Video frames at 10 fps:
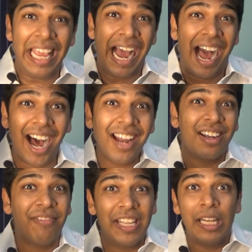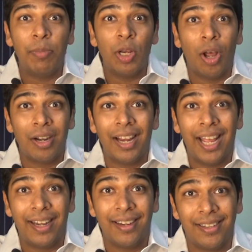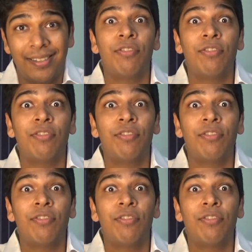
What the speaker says: they are available online.